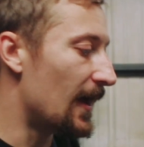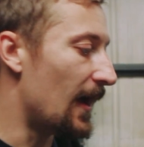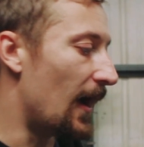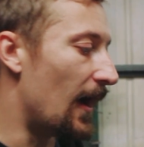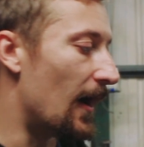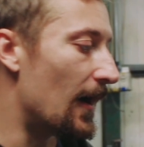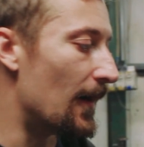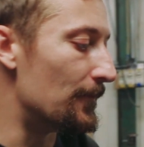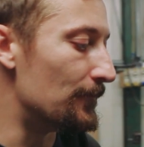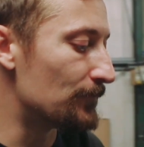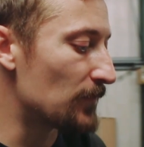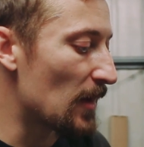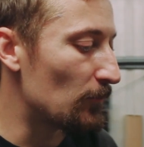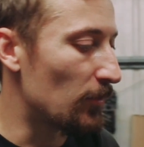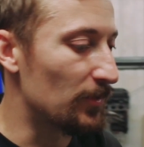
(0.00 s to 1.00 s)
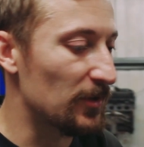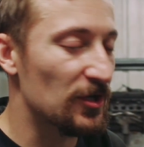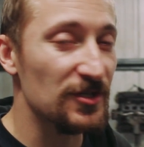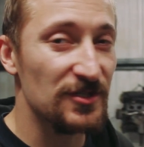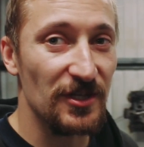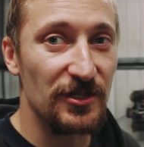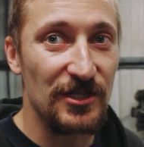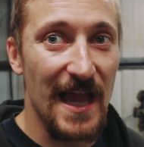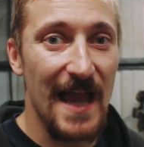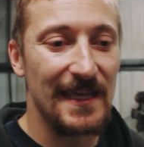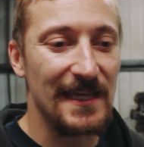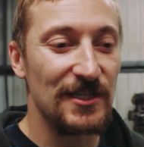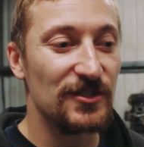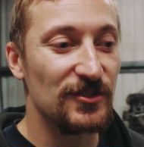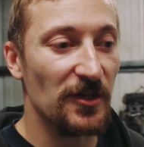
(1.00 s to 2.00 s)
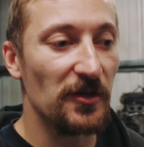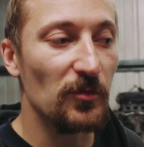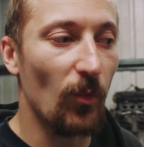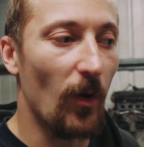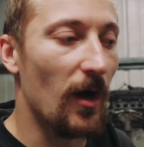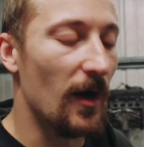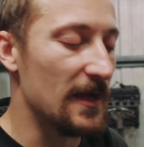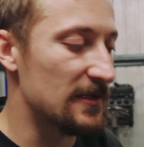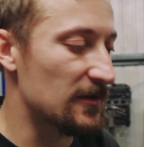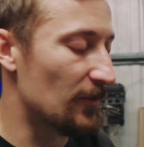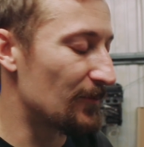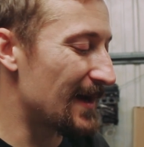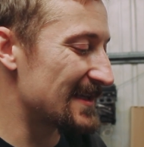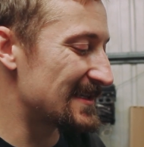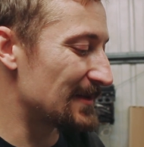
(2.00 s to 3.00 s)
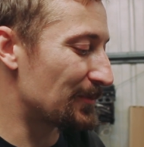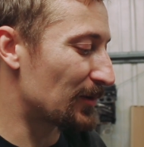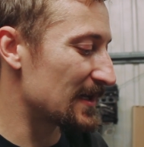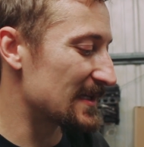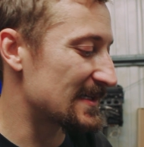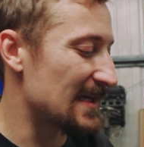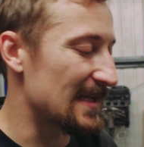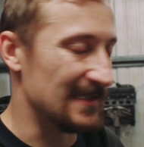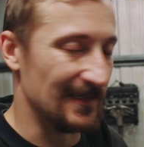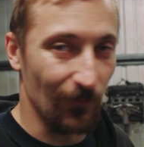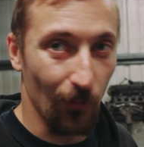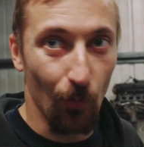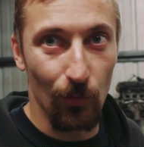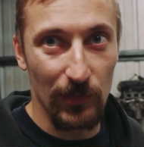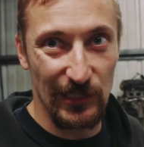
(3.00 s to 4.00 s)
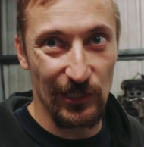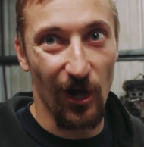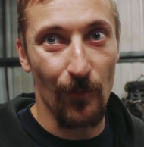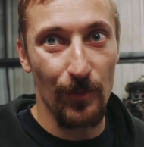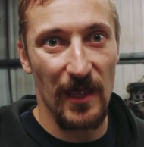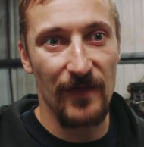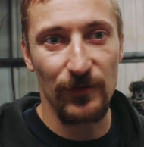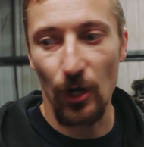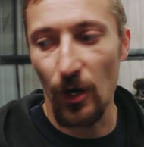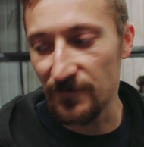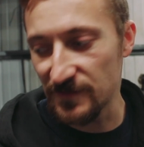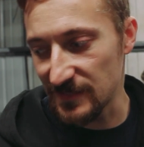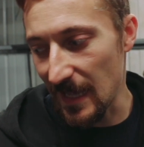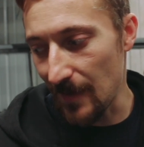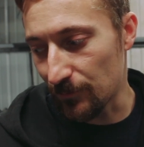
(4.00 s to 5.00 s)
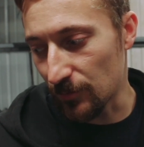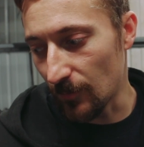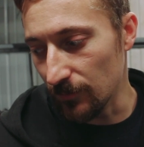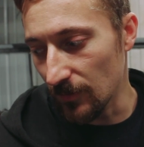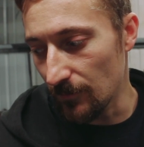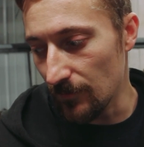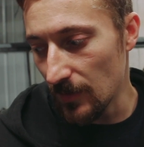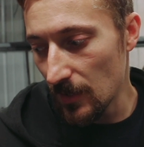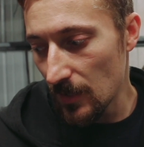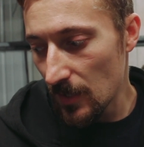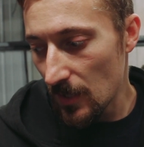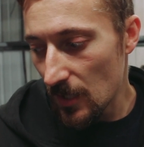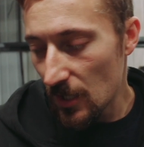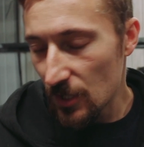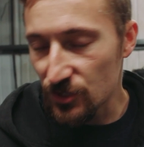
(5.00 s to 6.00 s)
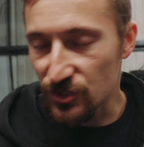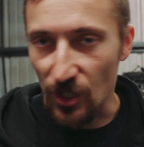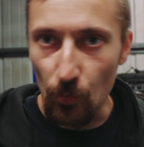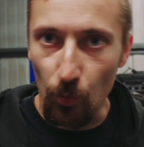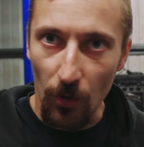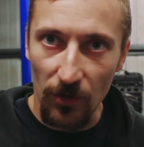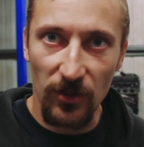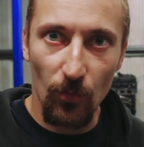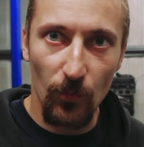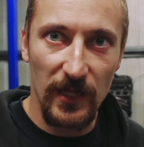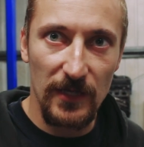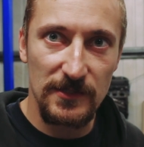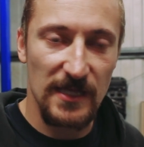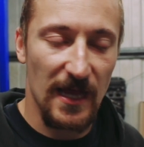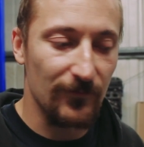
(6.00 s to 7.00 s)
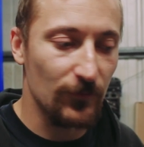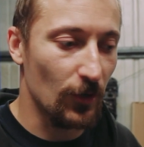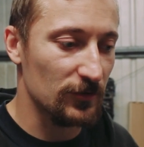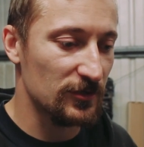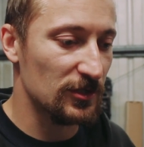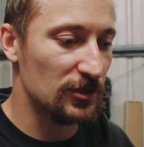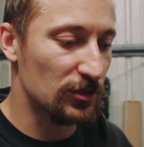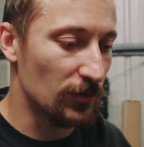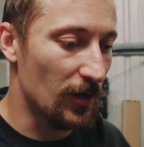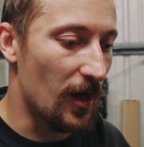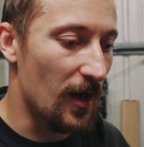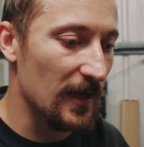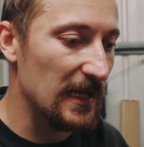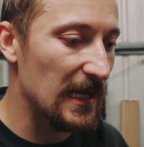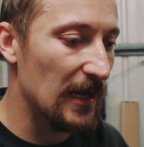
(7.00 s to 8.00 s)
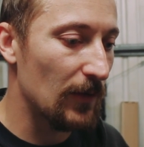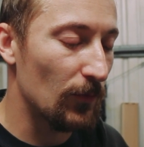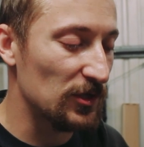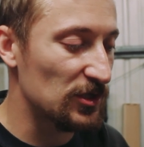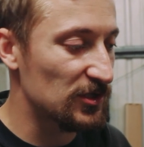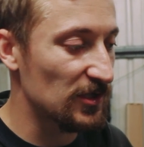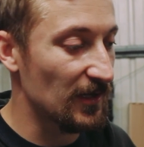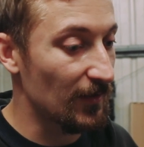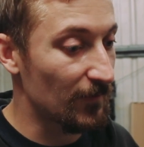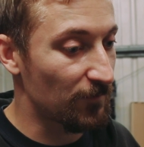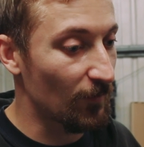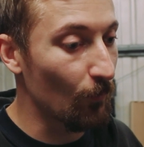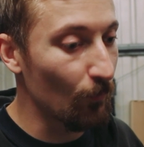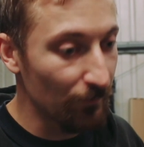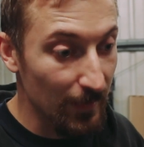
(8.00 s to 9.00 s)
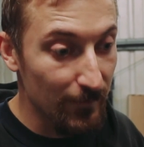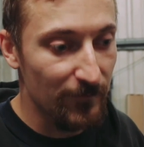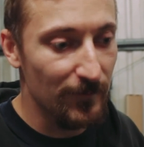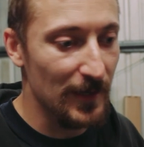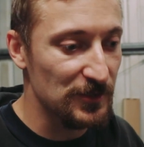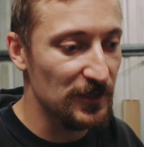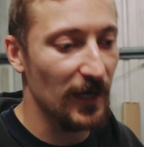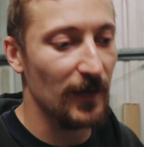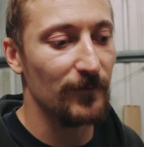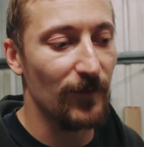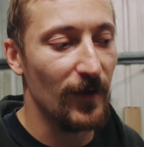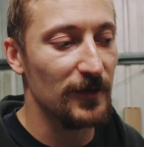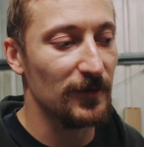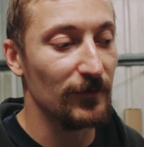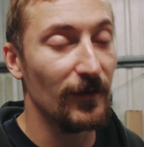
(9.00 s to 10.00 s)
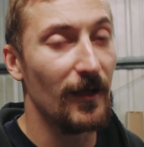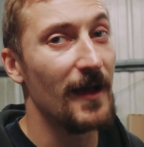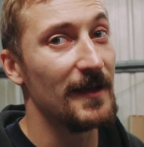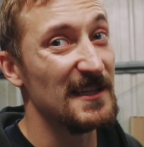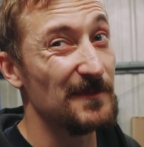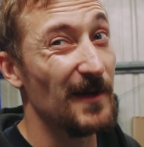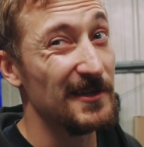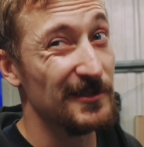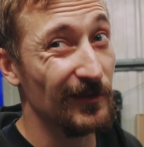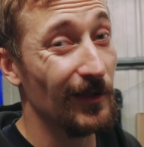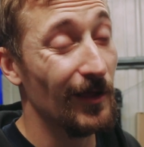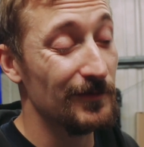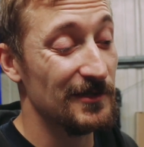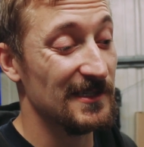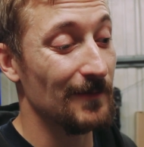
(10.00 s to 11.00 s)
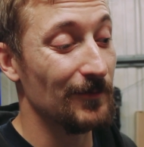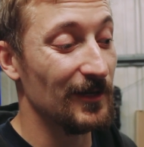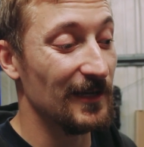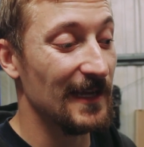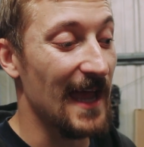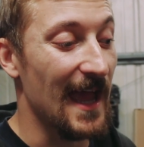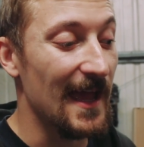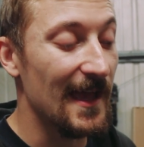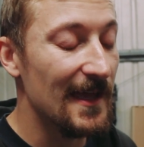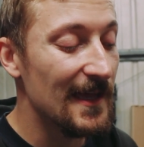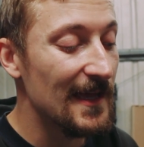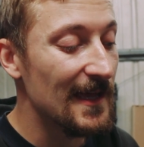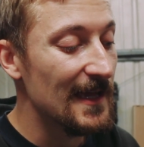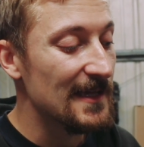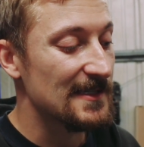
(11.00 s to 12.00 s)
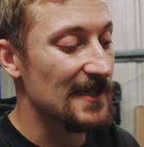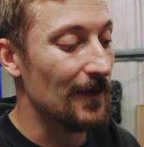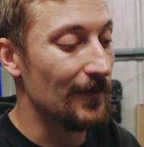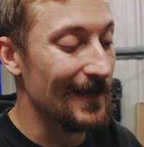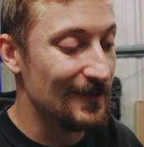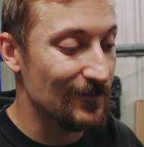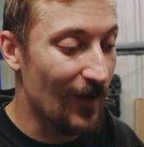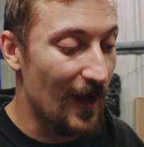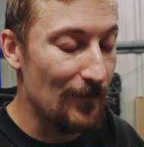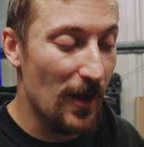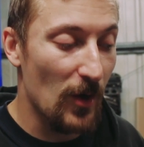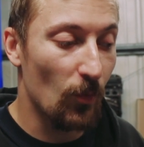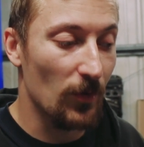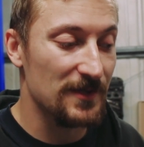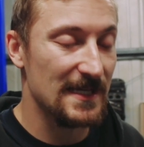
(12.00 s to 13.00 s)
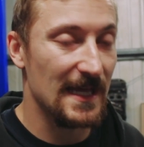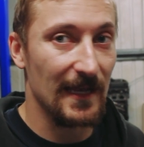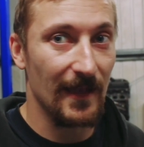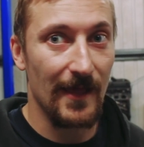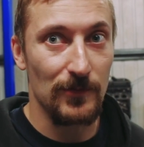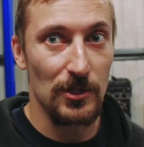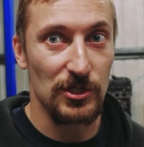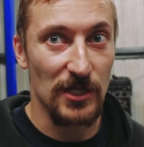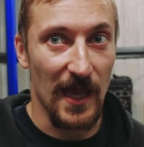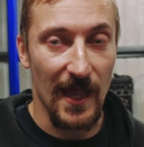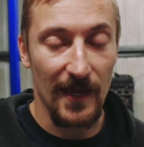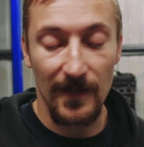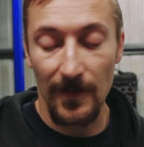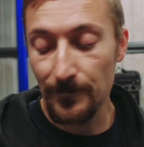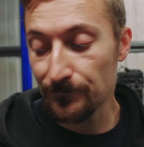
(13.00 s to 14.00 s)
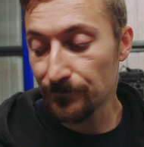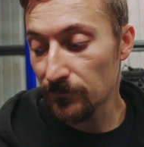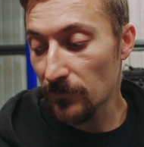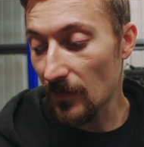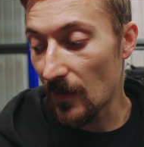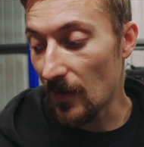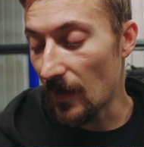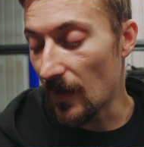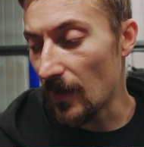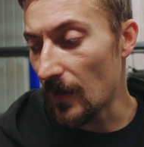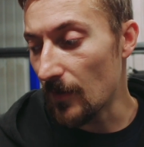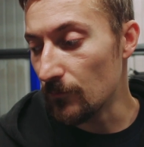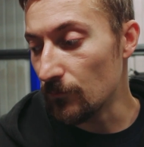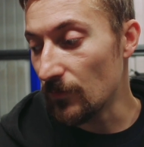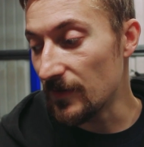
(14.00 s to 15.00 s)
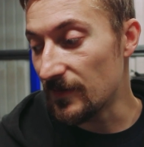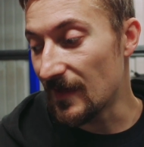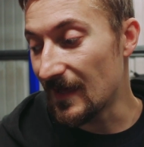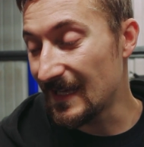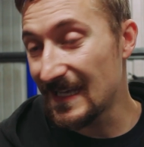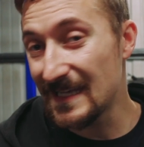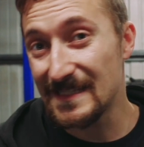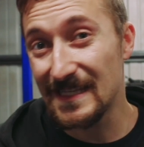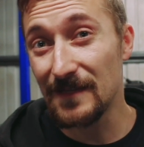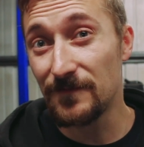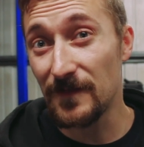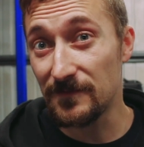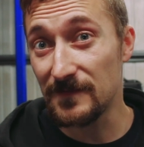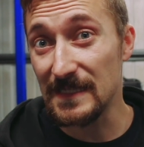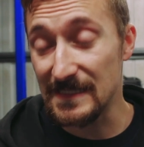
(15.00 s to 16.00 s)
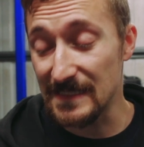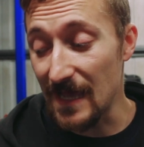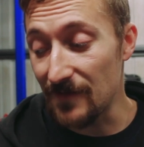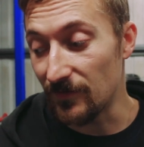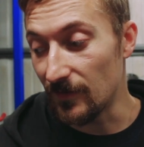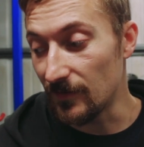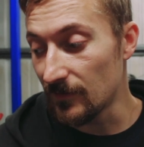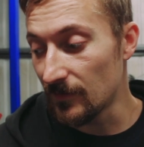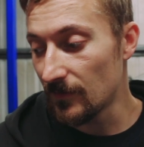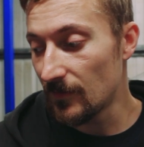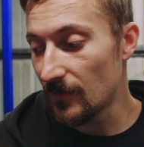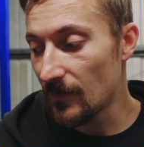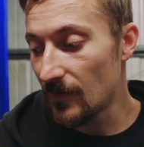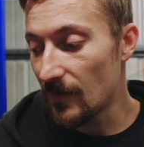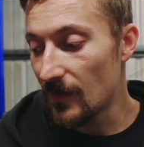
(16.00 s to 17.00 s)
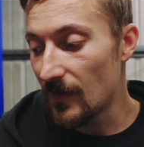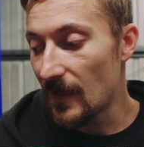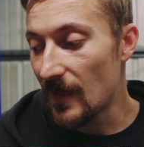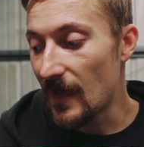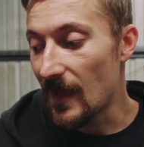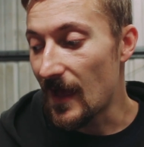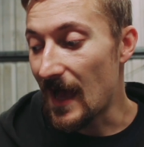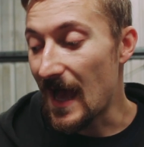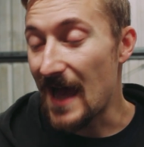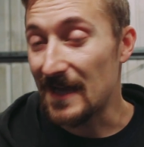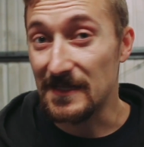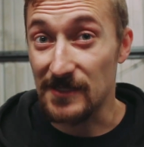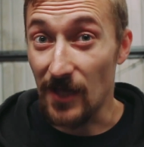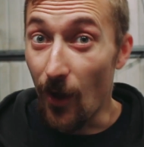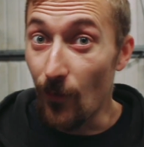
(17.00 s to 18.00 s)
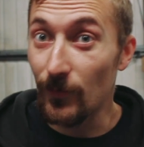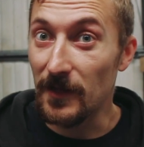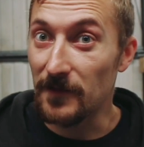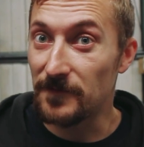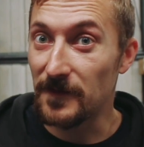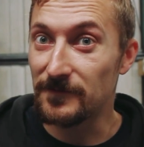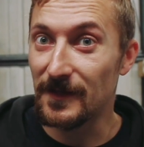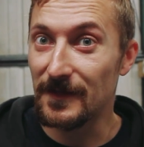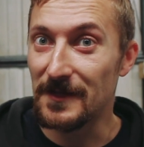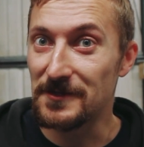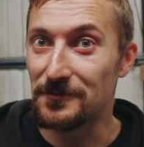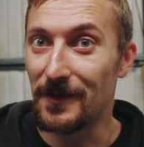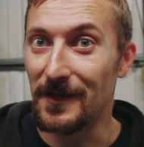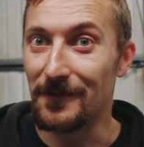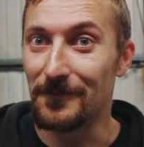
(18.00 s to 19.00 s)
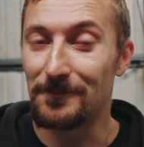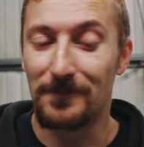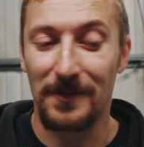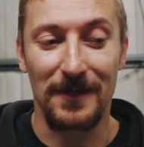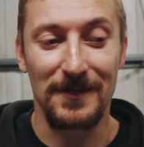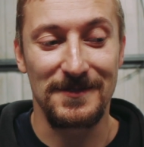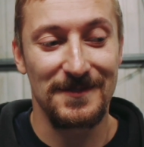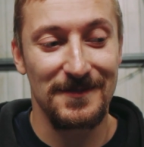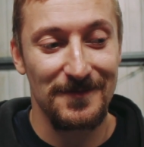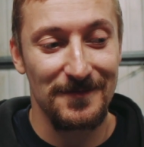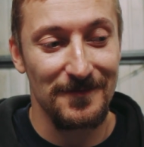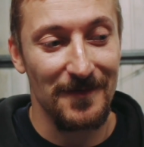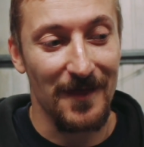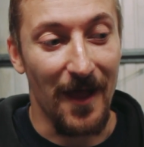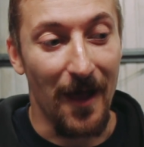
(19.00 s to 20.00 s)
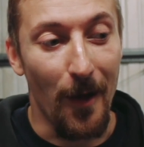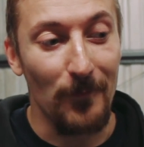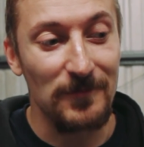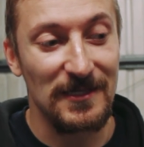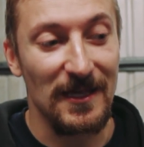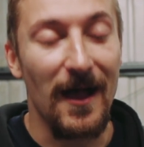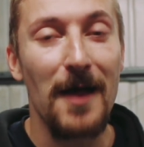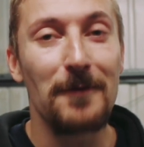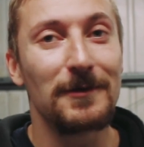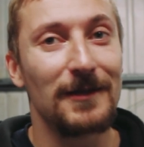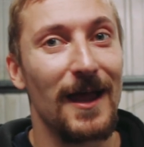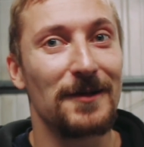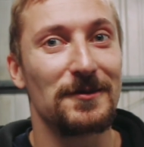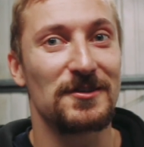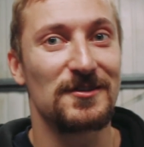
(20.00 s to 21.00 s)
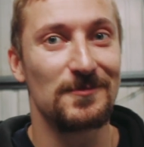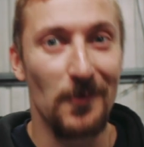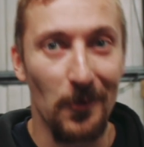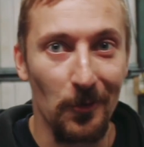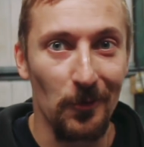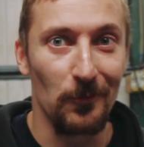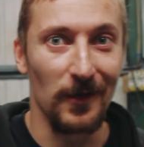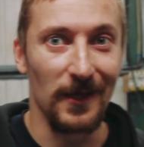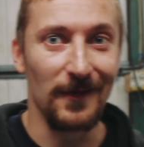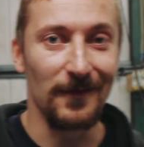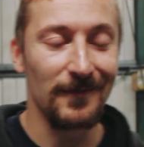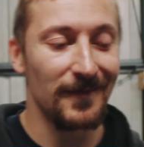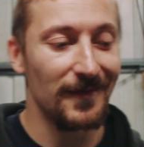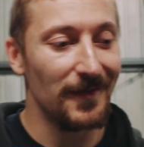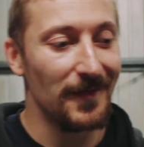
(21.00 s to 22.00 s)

But because the Jag is so wide compared to the Princess, I've already got a bit of an offset problem. So one of the wheels that I've got to try, which from the information I can find online is about as close as I'm going to get. So it's 5x110 like the Jag with the ET57, and it's only a 15-inch wheel because obviously I would like a small wheel.